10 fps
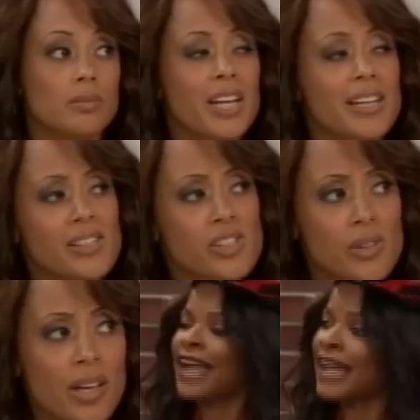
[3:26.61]
When did
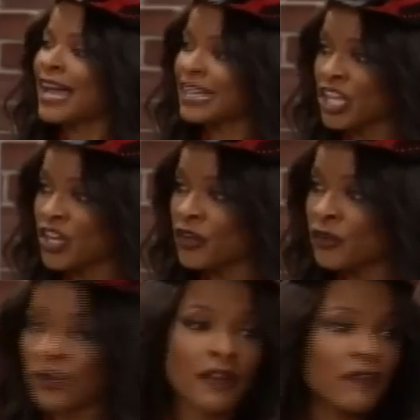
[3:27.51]
you get... I got
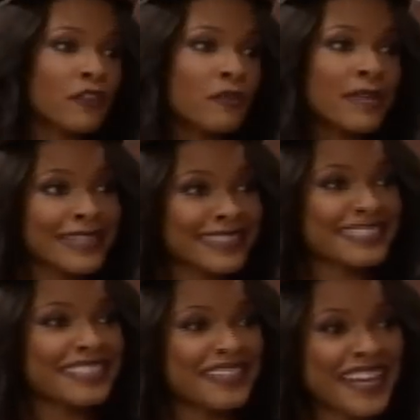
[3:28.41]
here, what, a few minutes
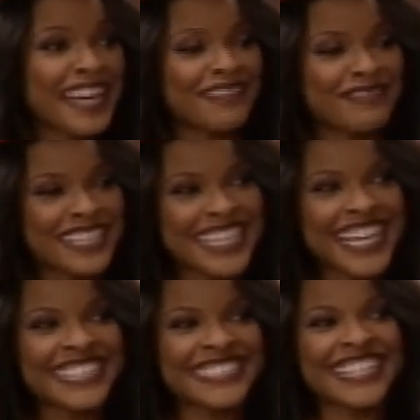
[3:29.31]
ago, huh? I met the
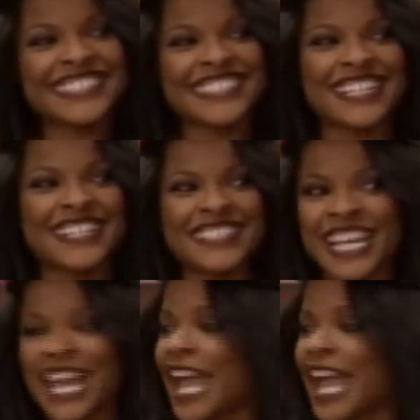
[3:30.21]
guys downstairs.